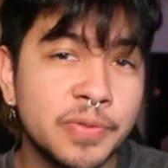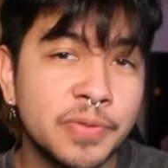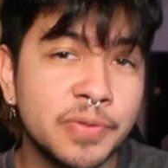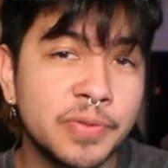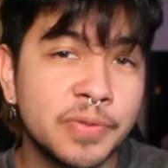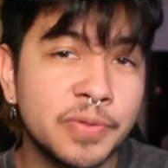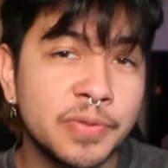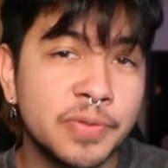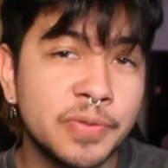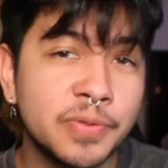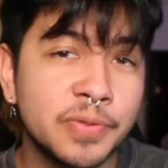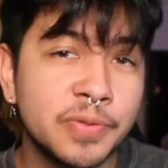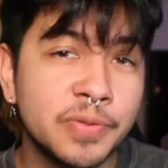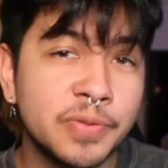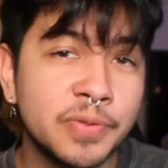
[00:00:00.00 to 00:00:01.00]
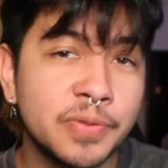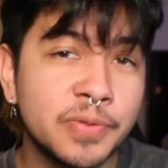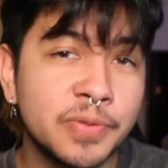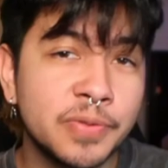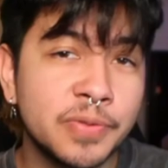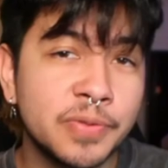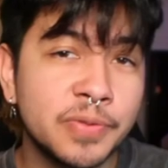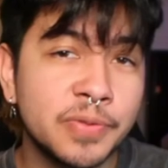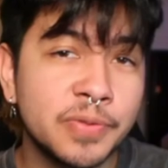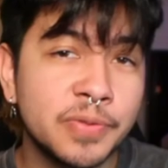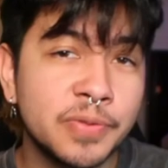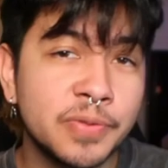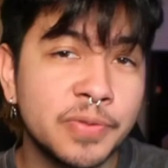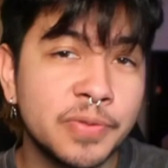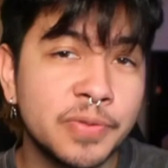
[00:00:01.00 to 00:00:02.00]

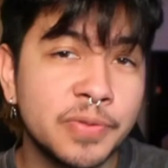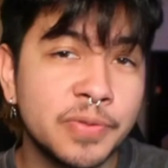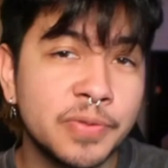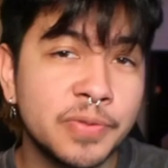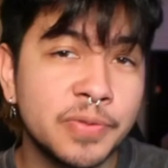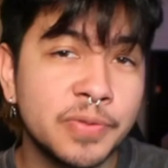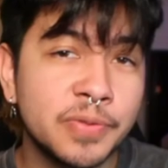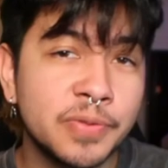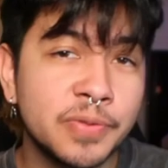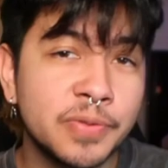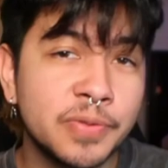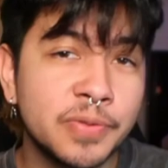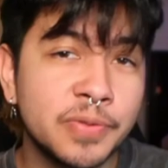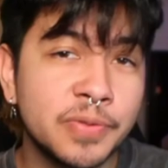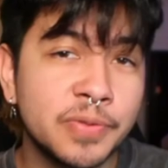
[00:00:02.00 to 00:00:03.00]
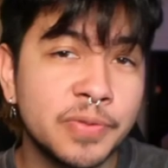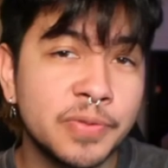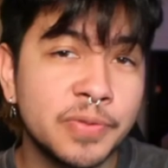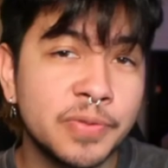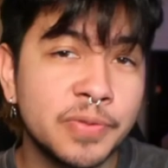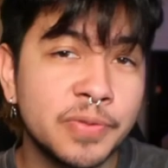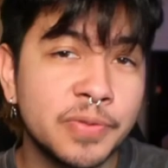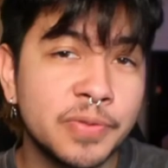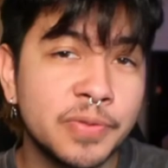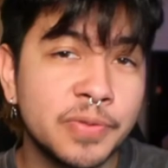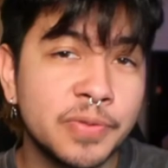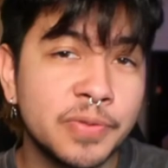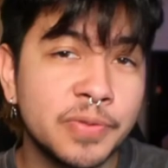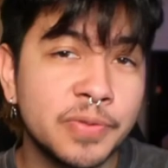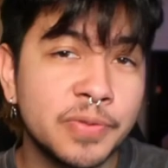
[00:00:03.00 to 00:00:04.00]

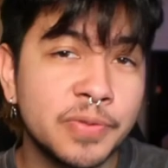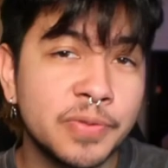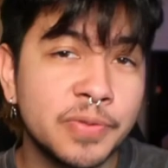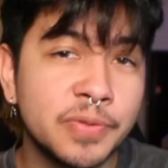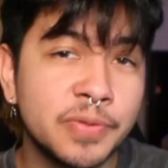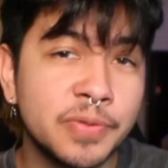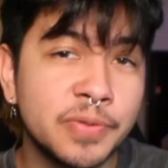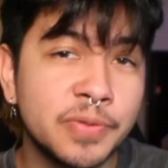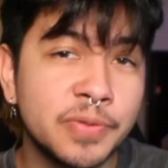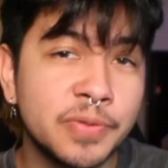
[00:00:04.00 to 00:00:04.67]
No one is speaking in this clip.